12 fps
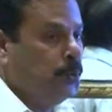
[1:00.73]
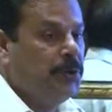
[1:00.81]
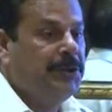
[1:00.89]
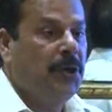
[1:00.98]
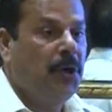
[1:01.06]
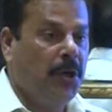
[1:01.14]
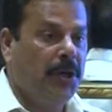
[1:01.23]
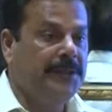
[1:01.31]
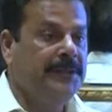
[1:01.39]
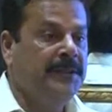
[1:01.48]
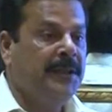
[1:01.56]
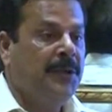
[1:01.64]
goes
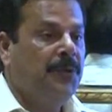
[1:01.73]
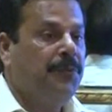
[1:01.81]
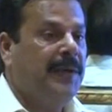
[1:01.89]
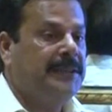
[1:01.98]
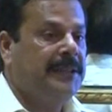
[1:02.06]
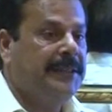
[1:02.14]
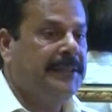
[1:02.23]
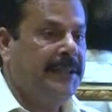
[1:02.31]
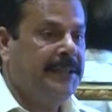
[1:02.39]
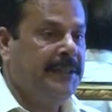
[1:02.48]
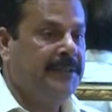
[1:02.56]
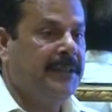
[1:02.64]
on
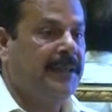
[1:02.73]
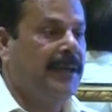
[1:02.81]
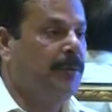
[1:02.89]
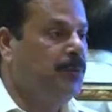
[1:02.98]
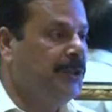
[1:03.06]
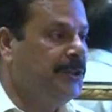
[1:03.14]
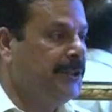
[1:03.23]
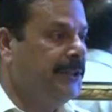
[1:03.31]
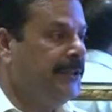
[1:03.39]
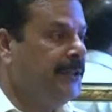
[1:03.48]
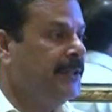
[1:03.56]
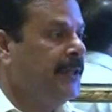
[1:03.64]
facilitating the
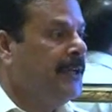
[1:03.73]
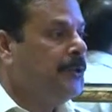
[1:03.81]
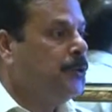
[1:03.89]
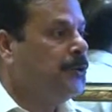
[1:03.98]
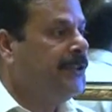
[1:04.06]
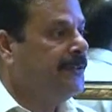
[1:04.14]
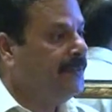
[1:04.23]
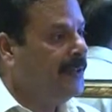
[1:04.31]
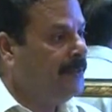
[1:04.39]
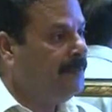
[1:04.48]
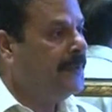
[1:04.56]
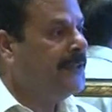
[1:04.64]
community to
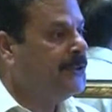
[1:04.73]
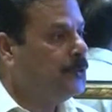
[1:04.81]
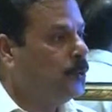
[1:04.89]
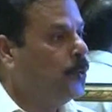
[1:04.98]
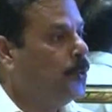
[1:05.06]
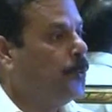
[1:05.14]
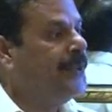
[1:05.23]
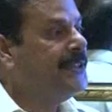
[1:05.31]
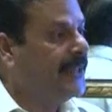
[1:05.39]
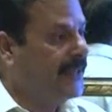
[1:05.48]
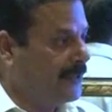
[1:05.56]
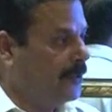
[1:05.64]
develop its own
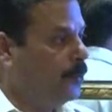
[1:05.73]
vision.